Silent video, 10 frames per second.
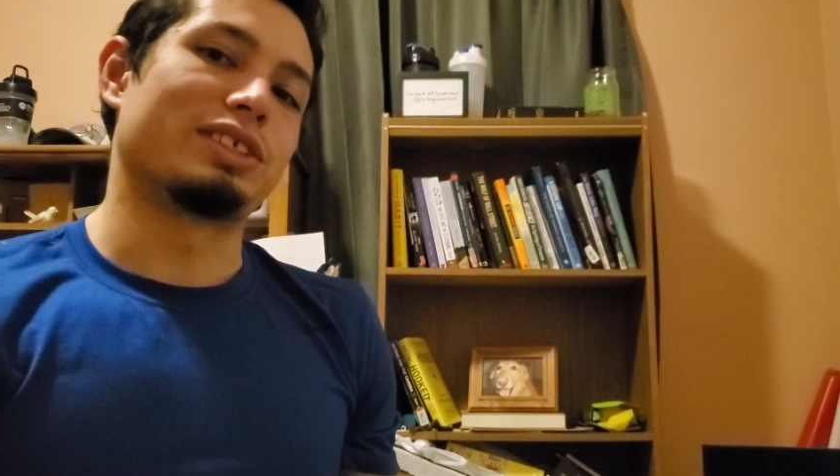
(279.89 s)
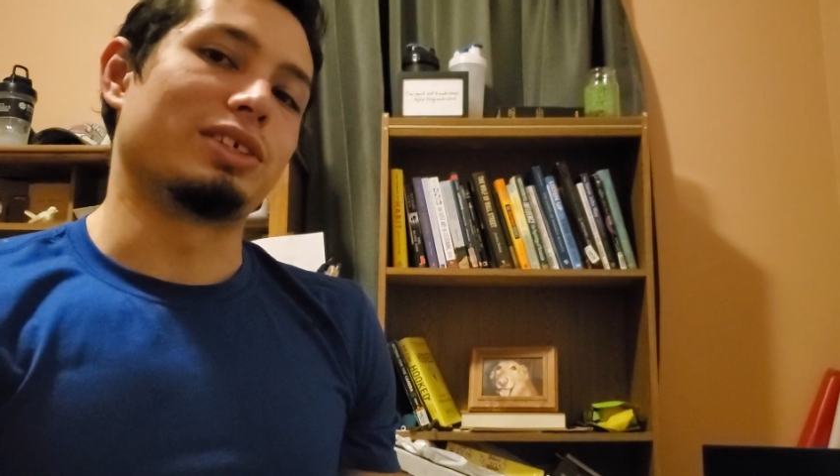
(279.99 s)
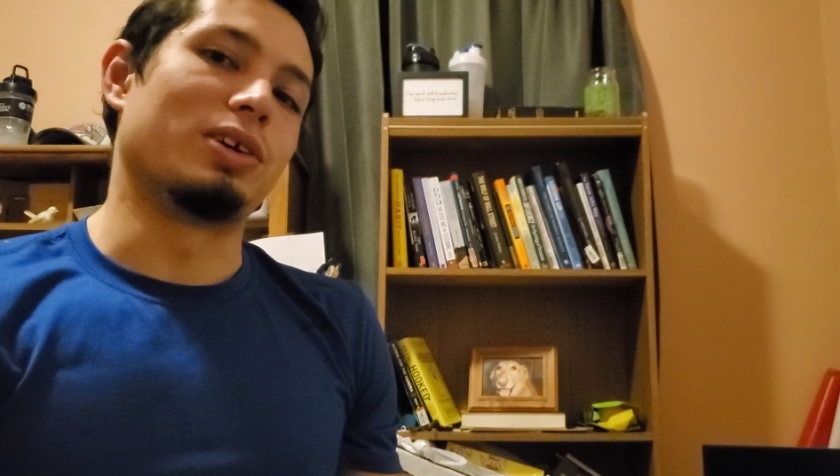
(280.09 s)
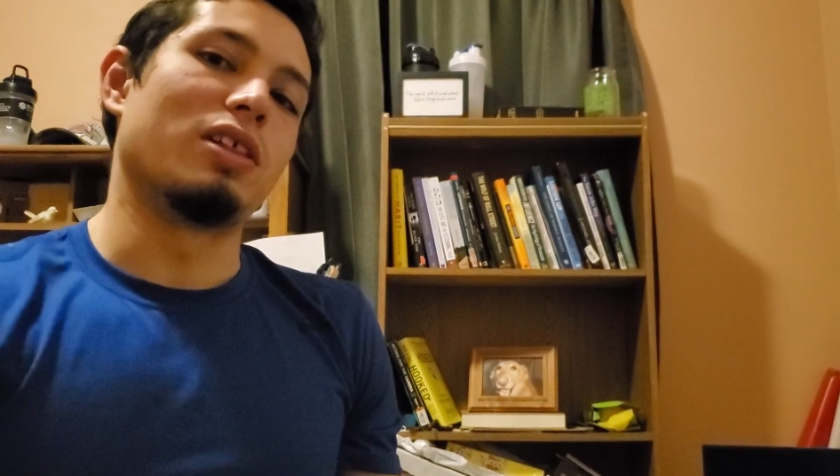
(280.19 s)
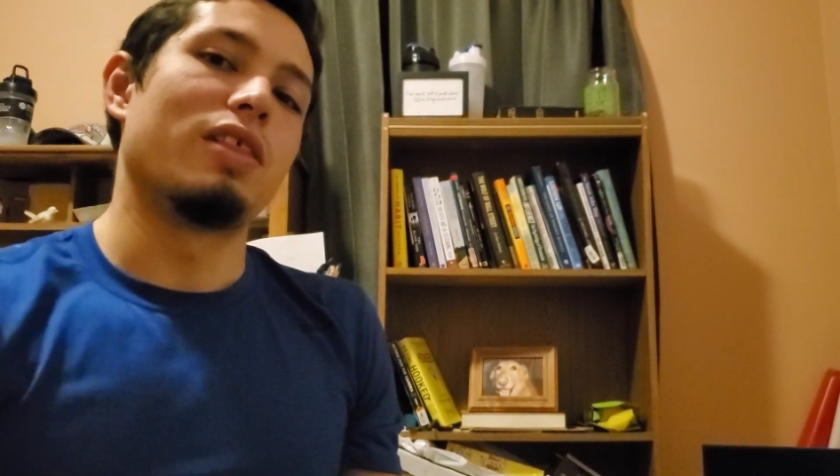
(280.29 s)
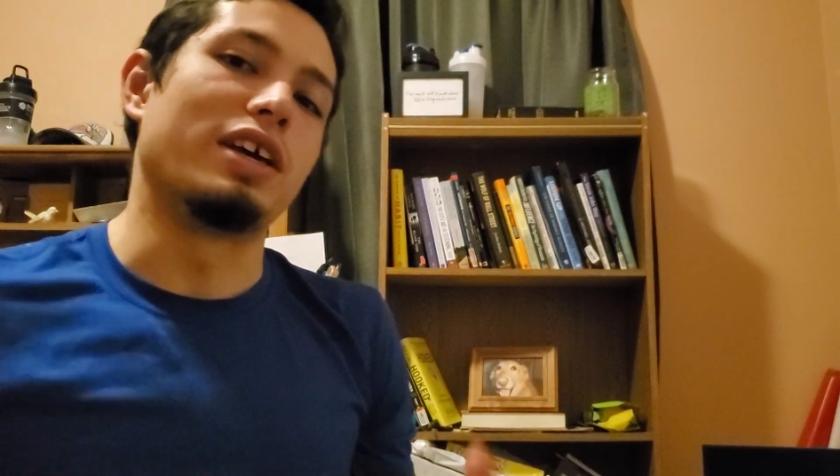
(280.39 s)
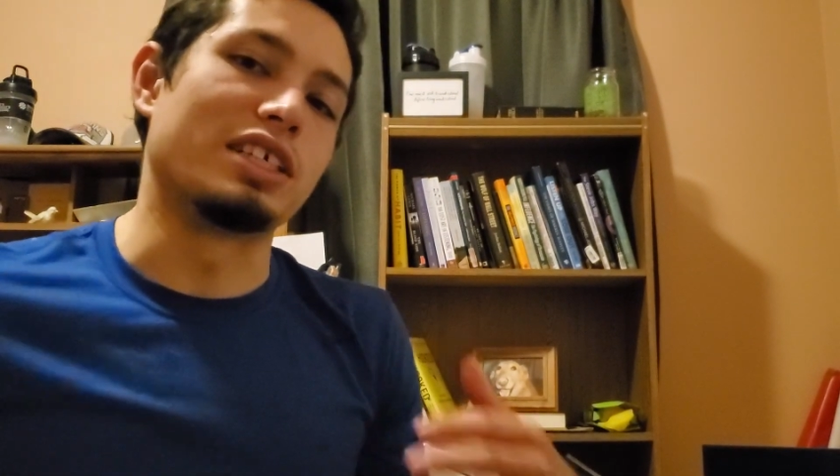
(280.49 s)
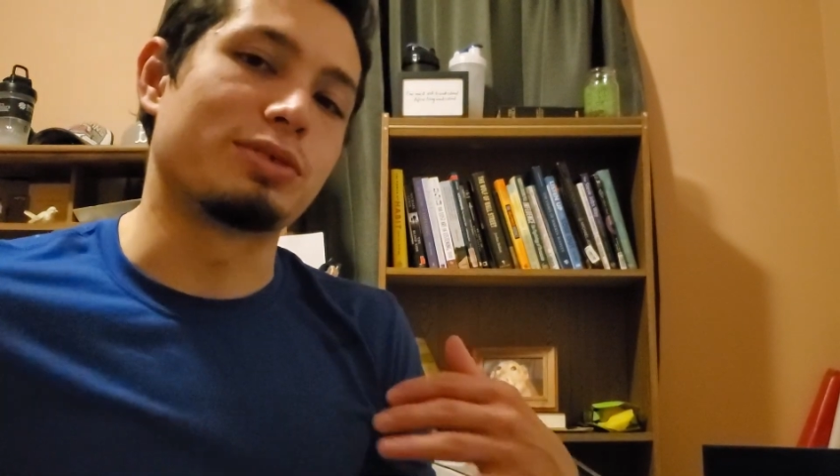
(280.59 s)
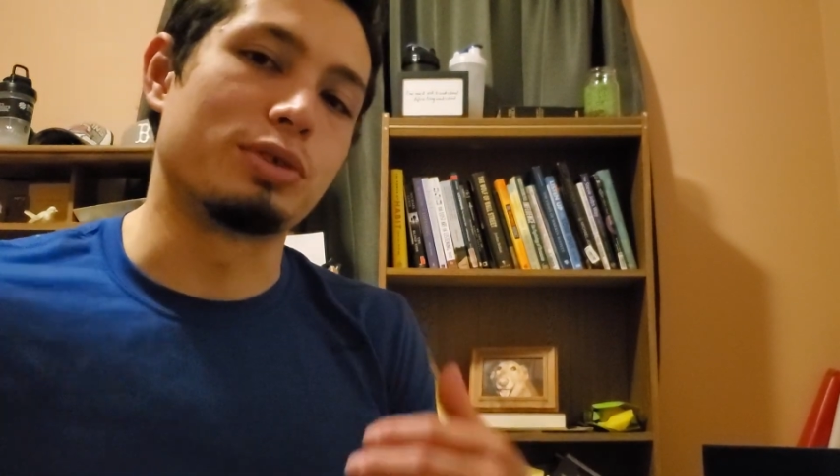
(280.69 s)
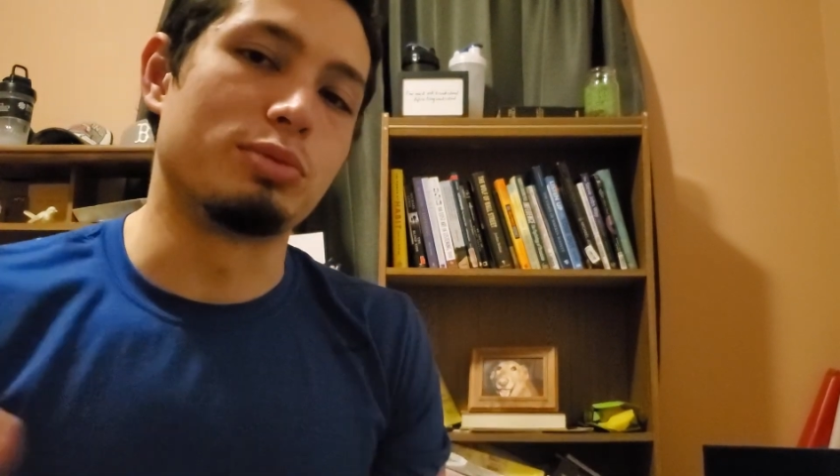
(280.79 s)
So
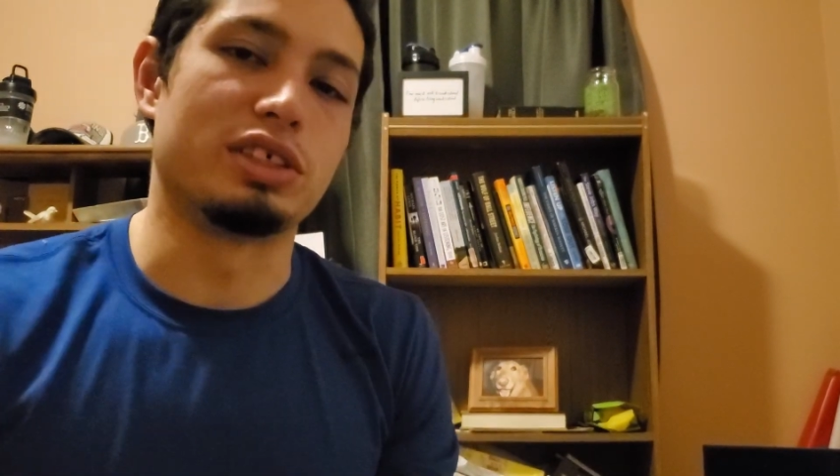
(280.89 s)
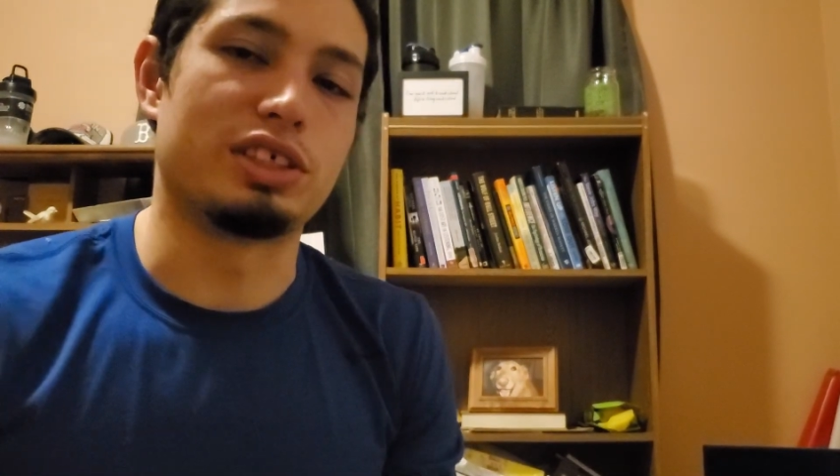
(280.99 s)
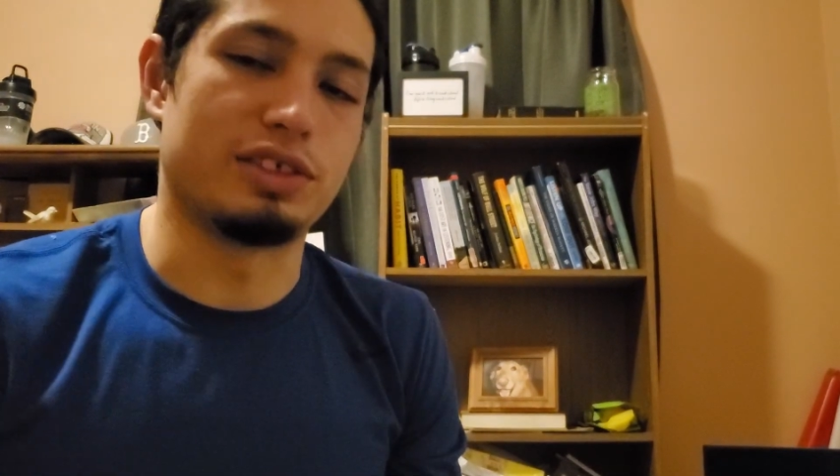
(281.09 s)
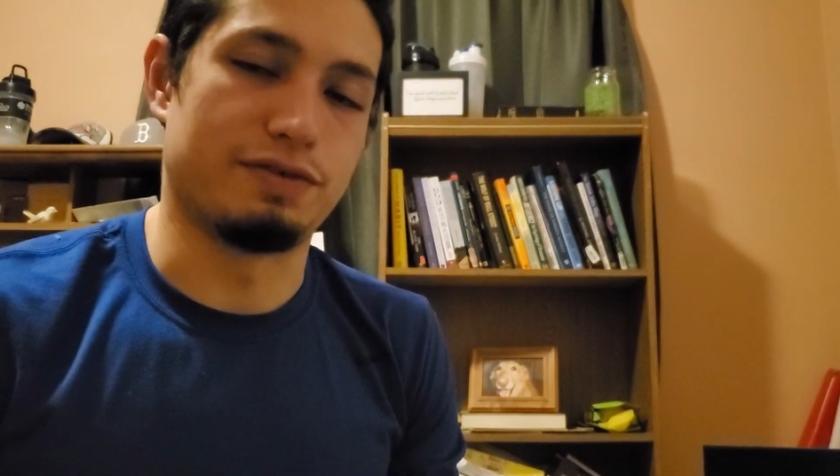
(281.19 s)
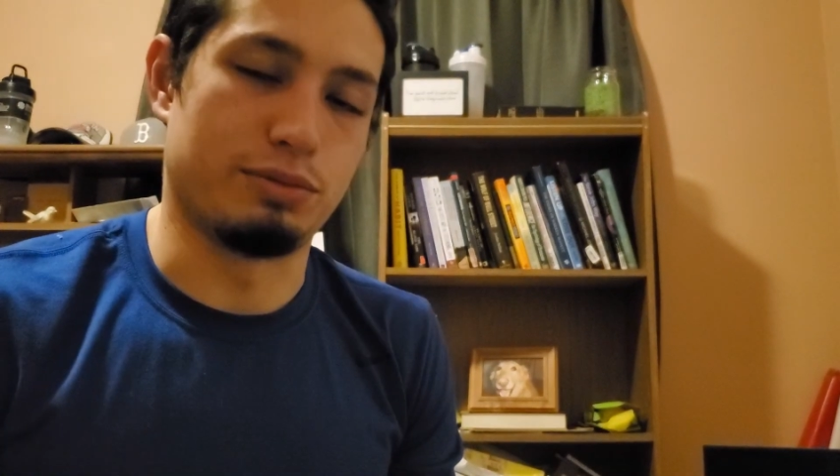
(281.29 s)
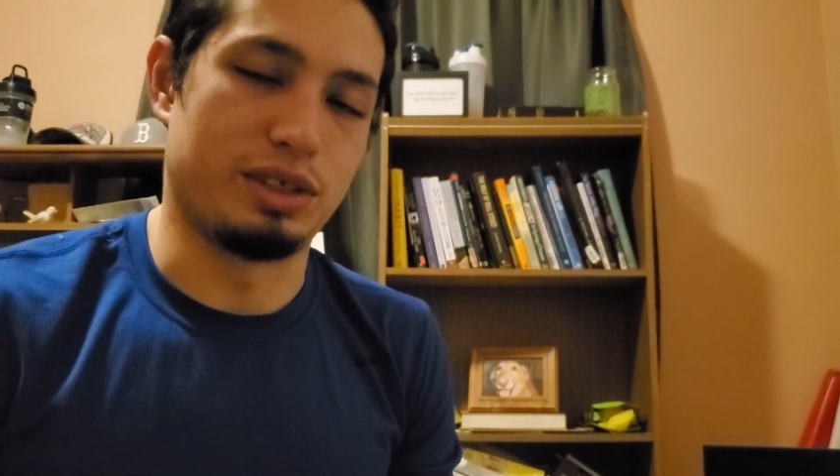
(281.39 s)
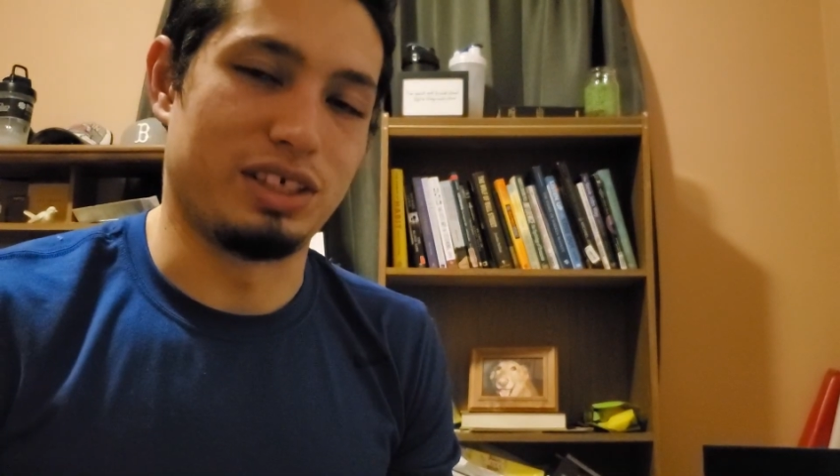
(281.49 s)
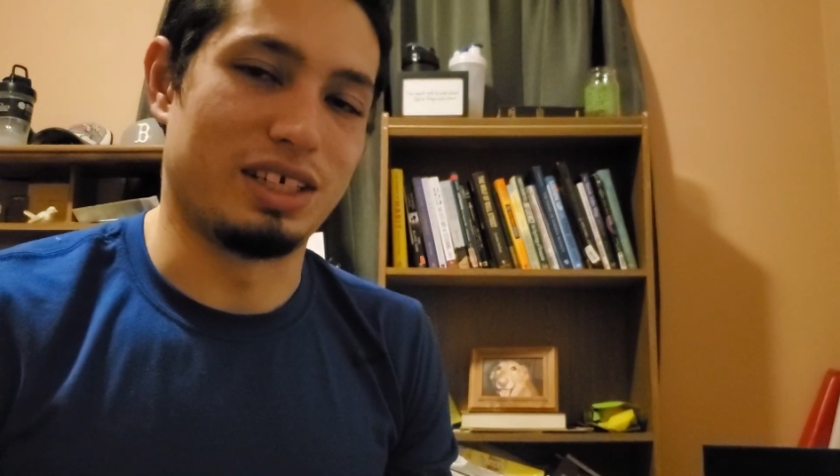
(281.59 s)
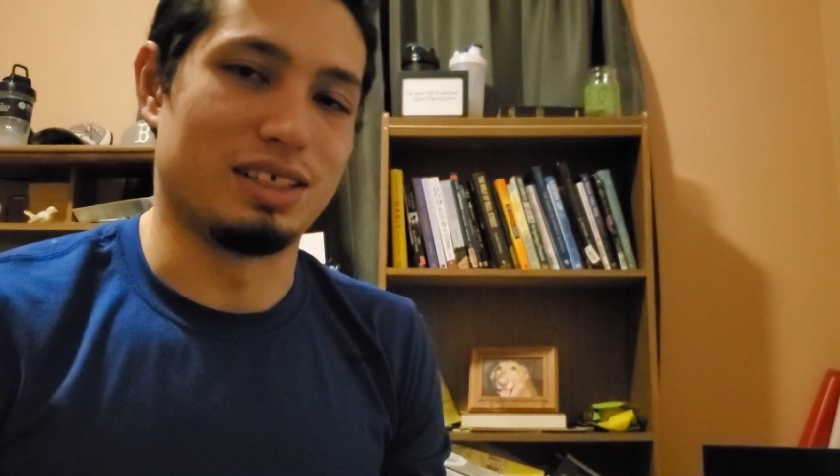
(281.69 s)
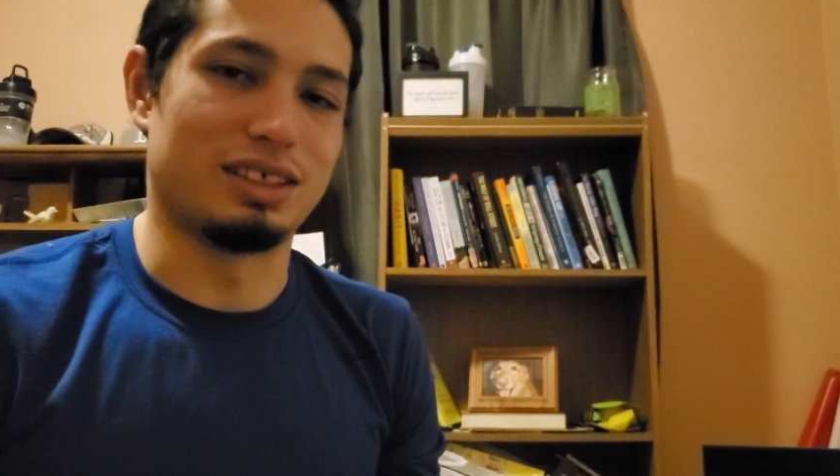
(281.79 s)
that's pretty much it for me,
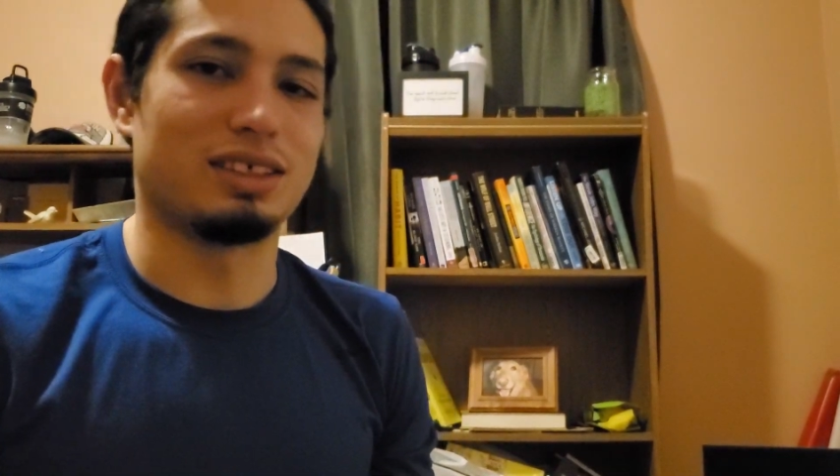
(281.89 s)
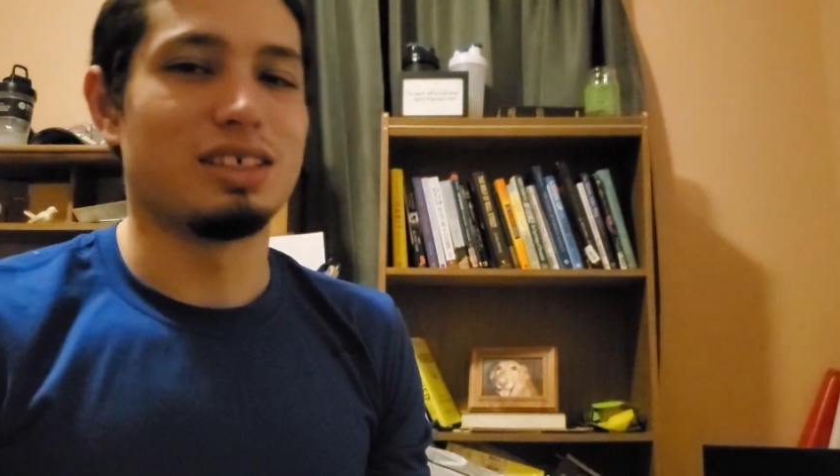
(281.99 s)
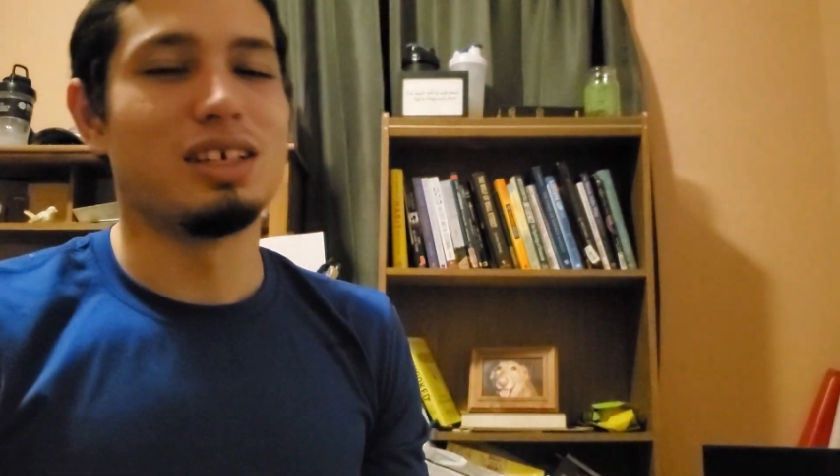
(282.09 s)
guys.